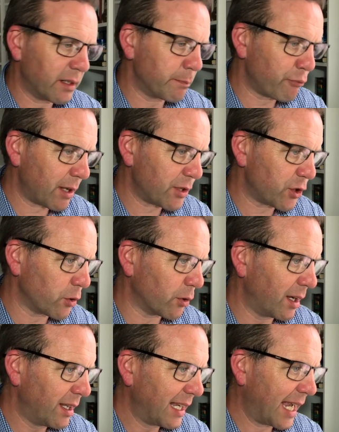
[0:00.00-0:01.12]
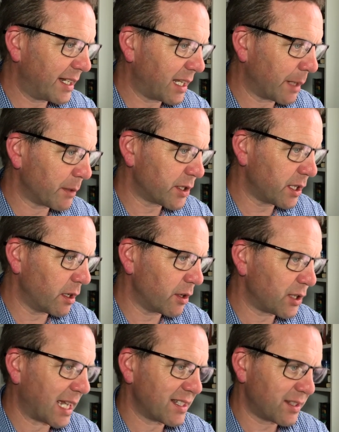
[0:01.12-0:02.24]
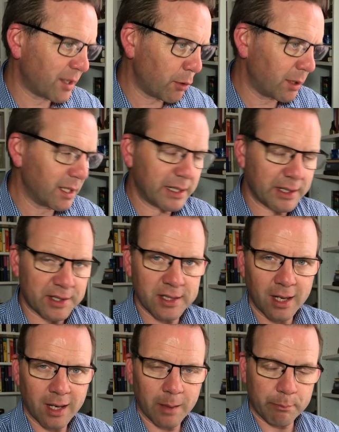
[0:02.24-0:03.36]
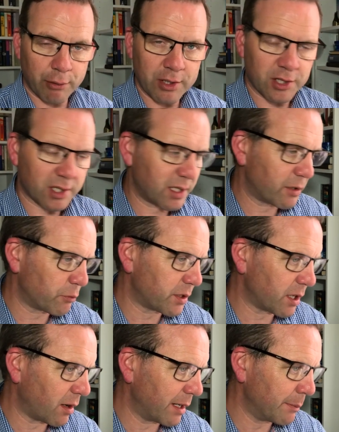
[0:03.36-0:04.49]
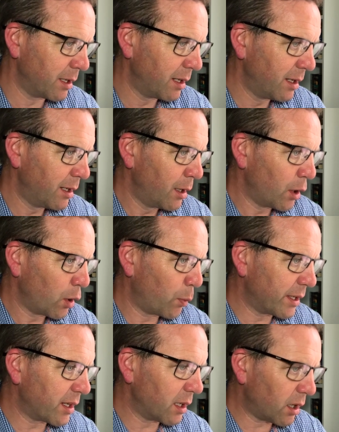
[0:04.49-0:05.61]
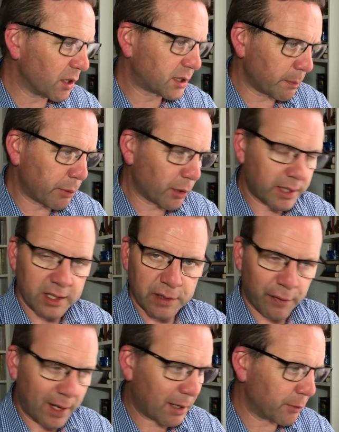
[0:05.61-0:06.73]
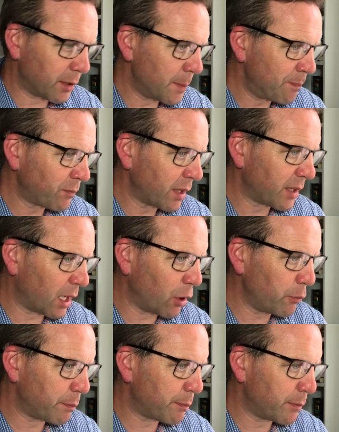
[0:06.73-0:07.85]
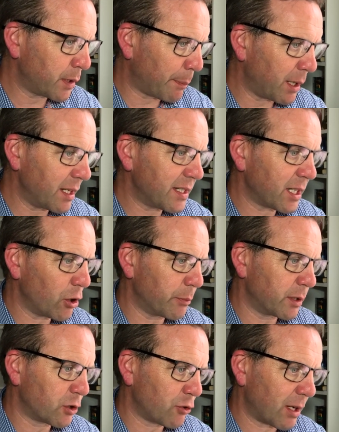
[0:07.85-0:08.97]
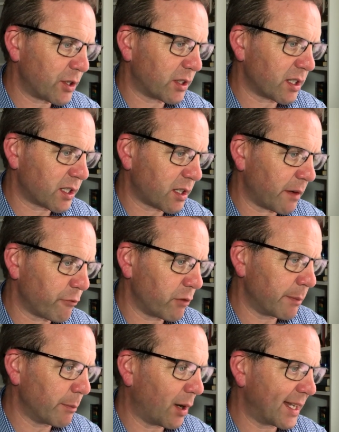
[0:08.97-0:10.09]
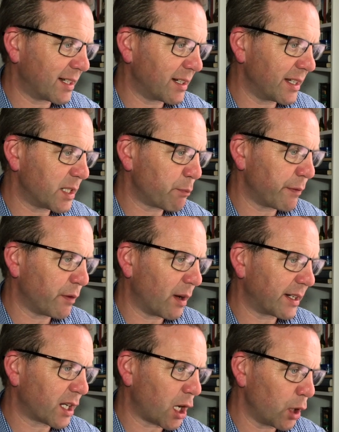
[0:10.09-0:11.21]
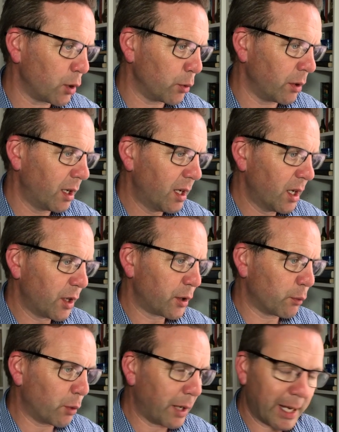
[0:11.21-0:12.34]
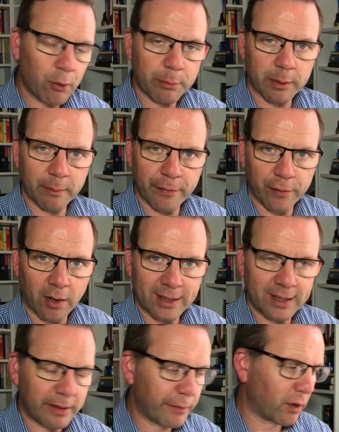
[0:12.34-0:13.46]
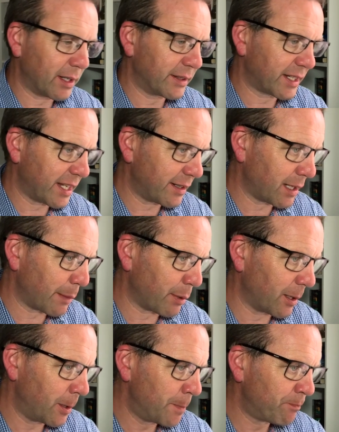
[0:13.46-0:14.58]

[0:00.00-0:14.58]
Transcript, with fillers: Ian Bradshaw, heading up the search, has no leads and precious little time. When at last the body is found, the hope the police hope the tragic discovery might at least provide a clue that will help them finally find the kidnapper